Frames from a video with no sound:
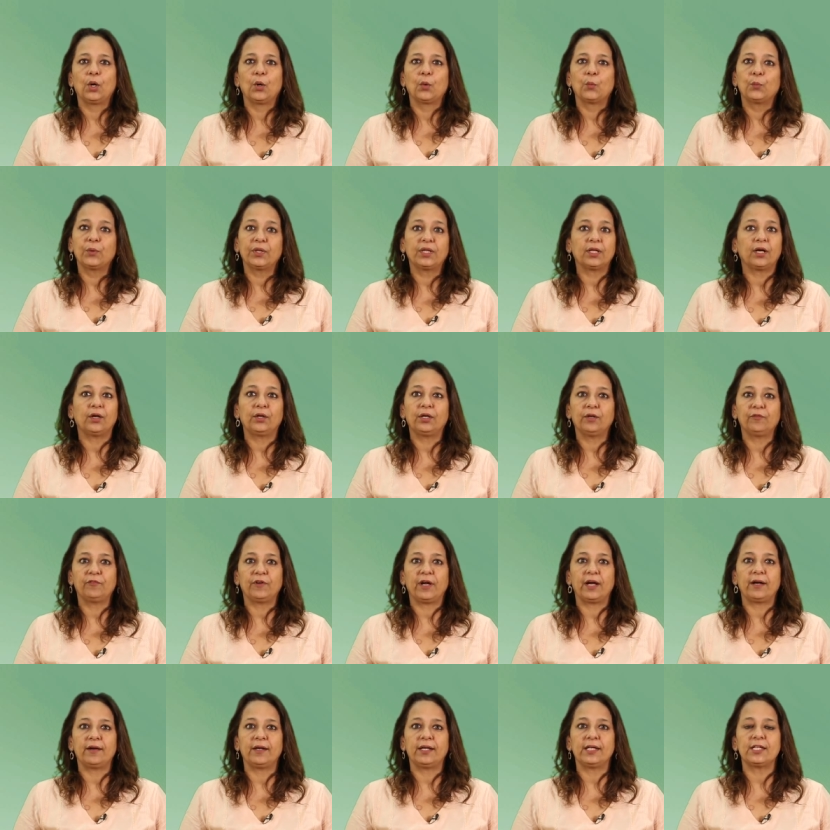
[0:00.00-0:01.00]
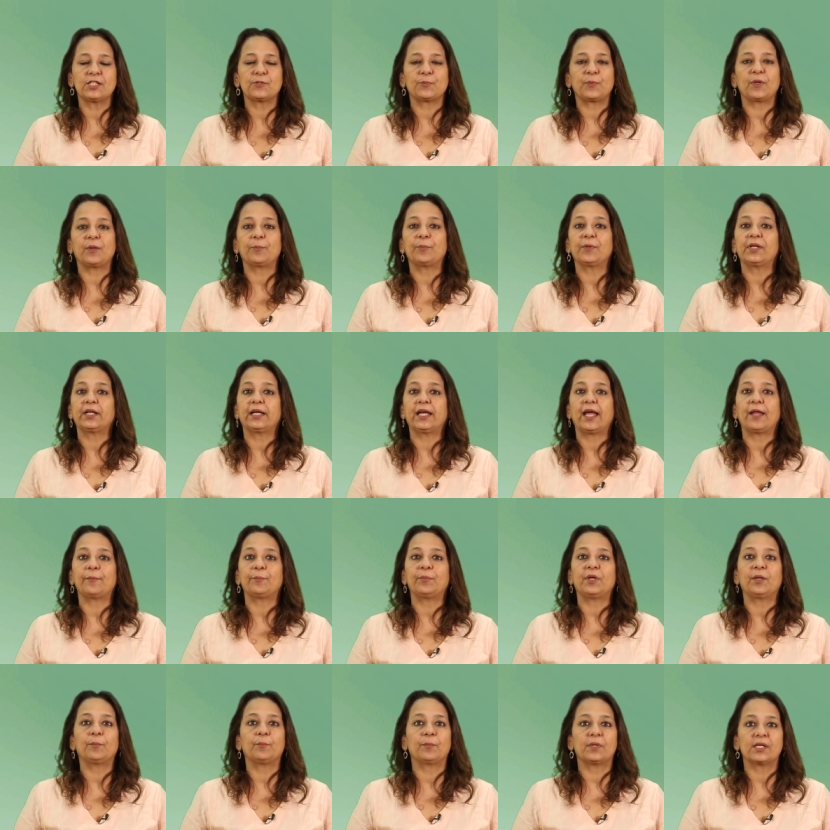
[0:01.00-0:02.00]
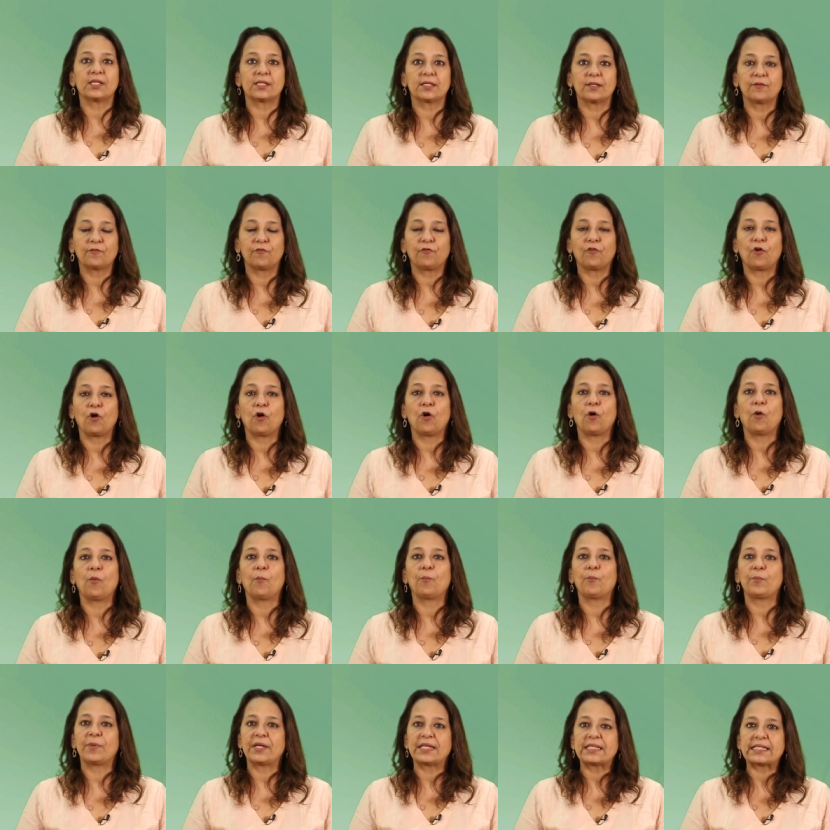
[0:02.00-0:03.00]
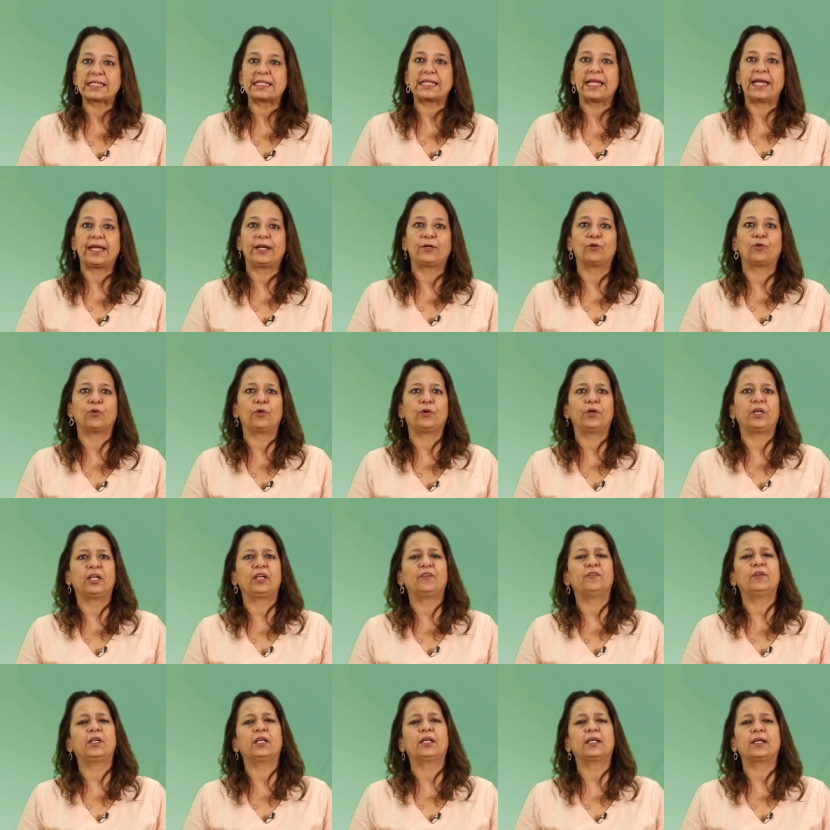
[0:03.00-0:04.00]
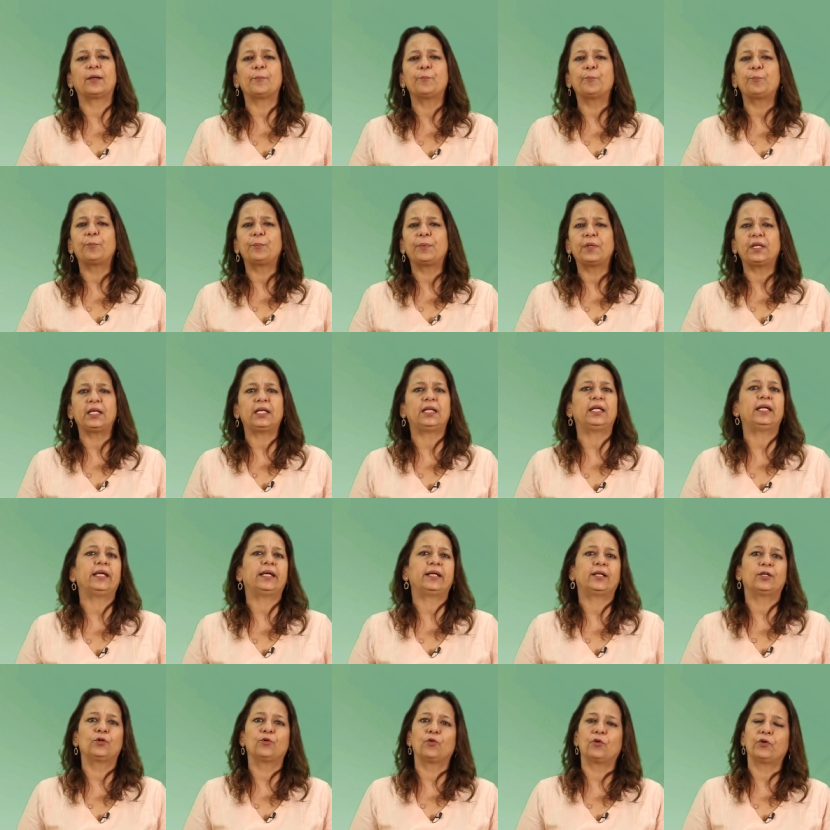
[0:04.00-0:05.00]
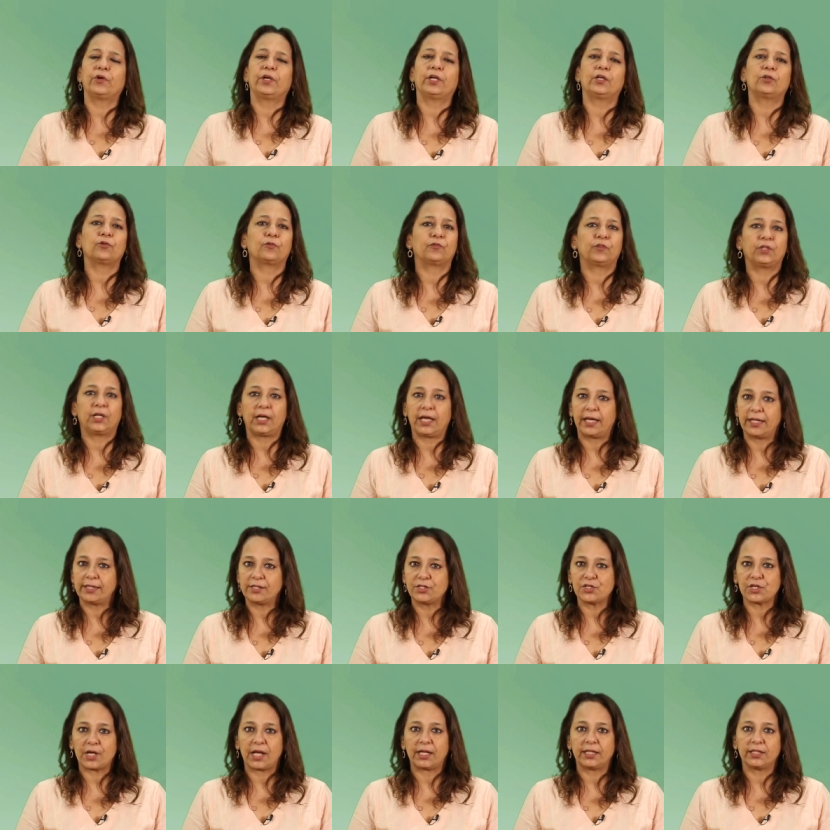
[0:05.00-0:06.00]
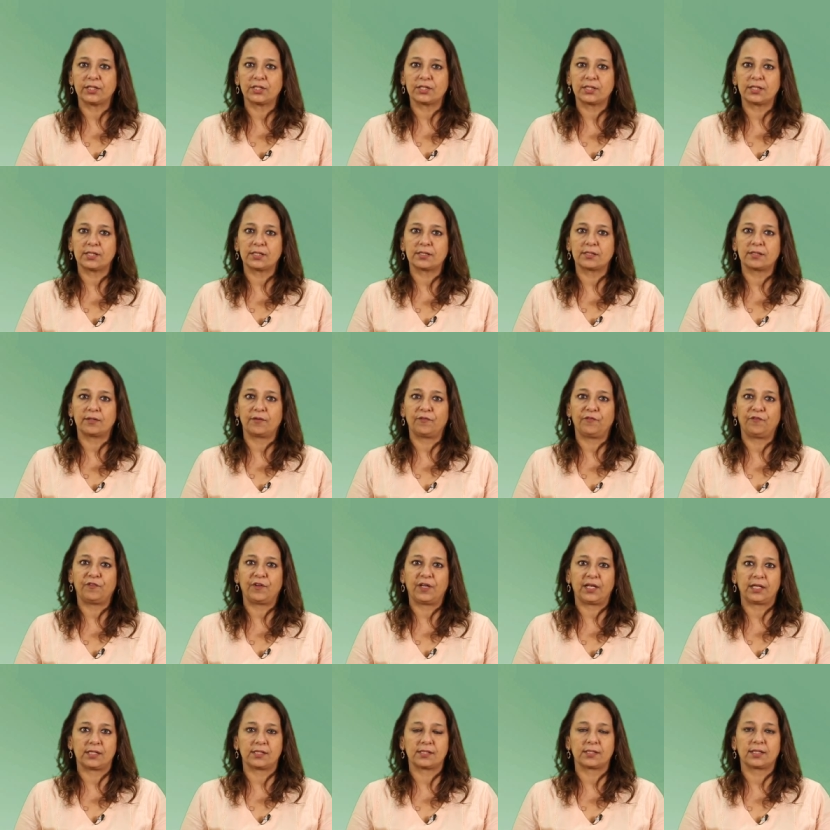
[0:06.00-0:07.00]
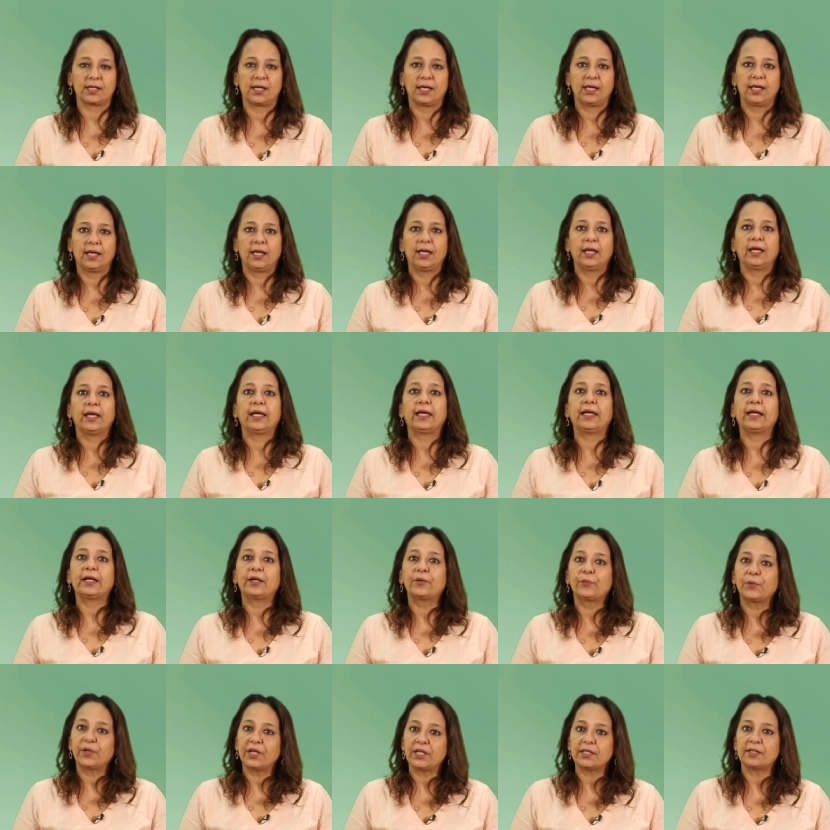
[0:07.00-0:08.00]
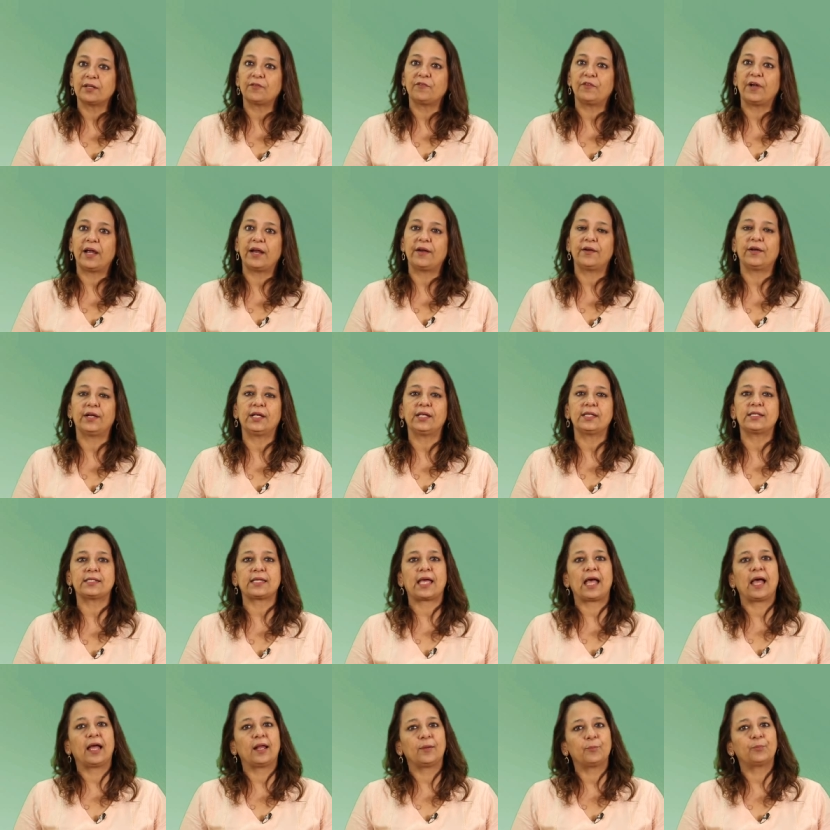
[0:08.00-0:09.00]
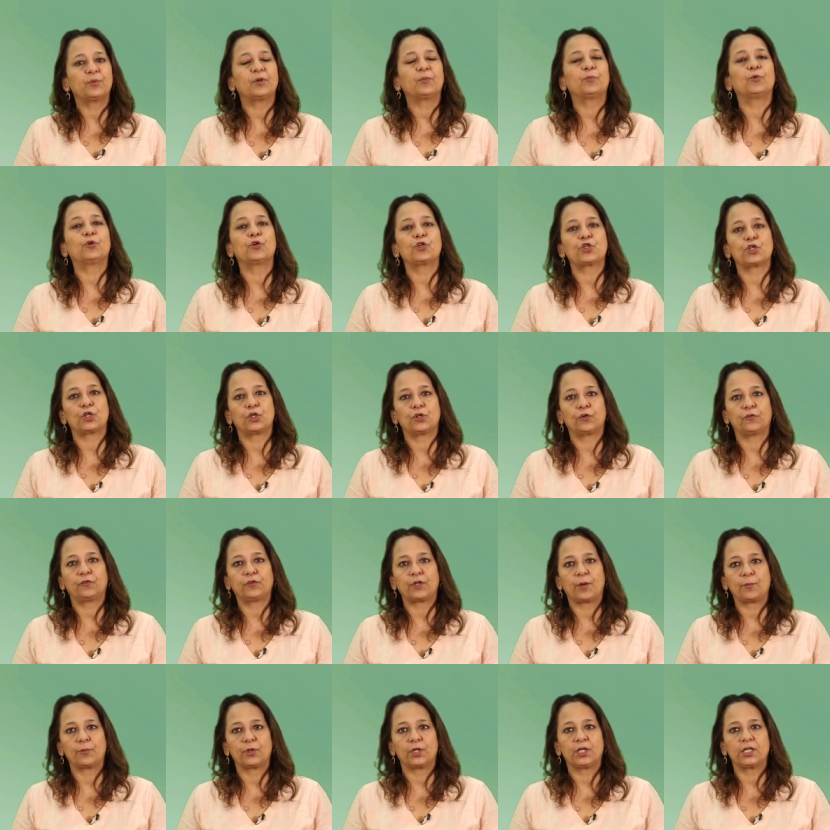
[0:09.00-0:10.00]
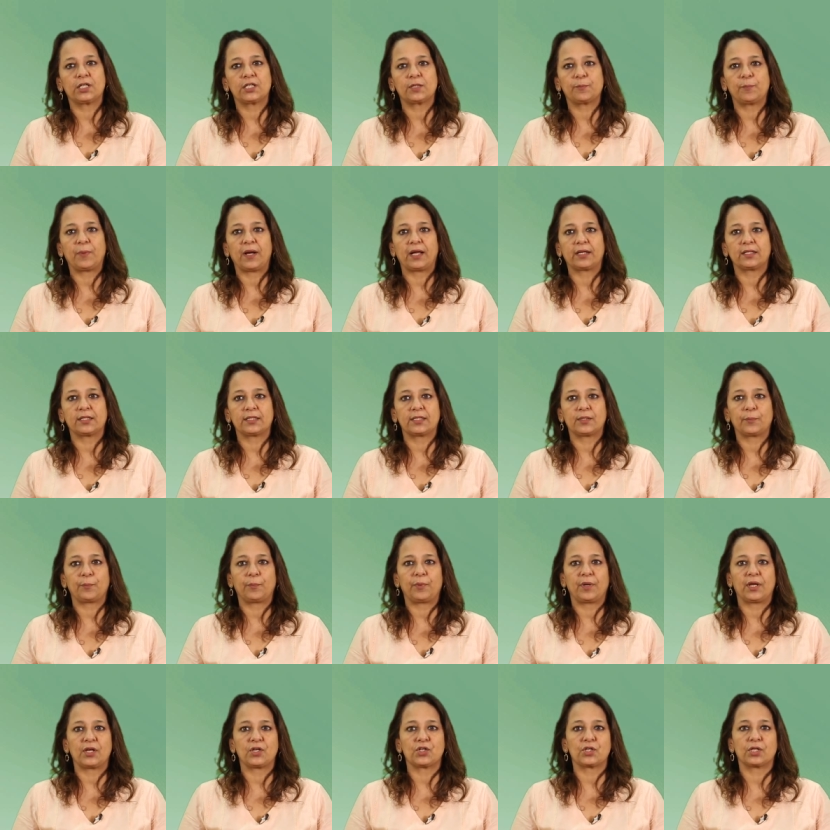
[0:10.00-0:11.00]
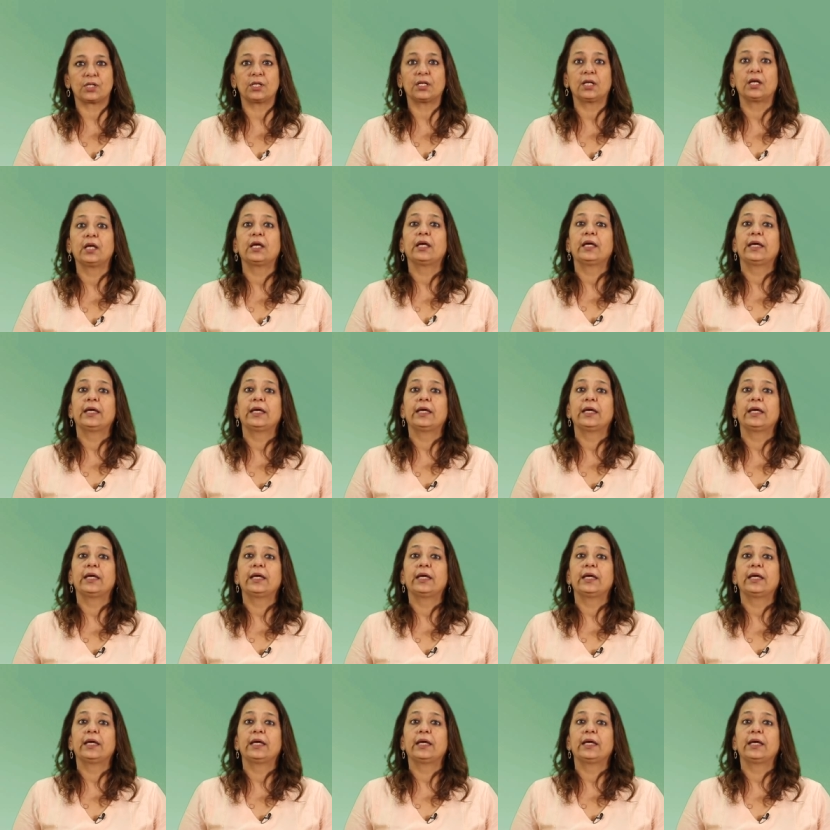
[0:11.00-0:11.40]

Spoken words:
Without awareness, people can be misinformed, misled, or even completely ignorant of the health challenges they face. Increased awareness and promotion of community participation,